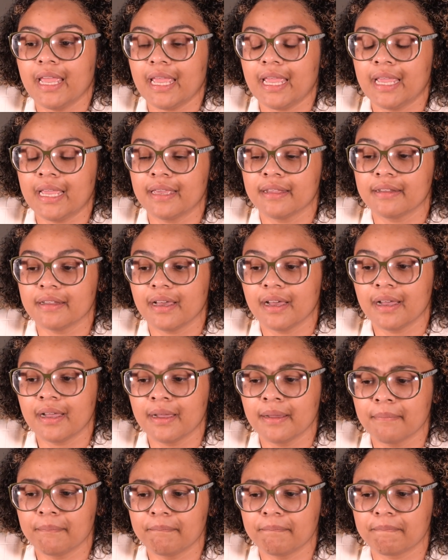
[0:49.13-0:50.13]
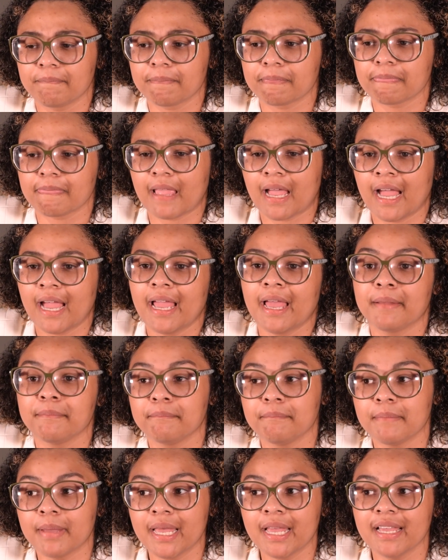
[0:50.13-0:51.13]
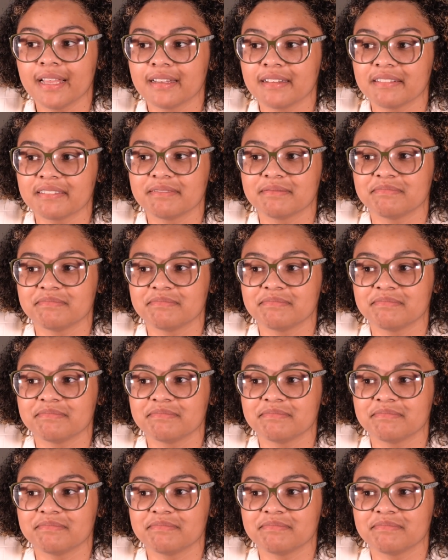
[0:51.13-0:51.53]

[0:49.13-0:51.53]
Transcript: And I had met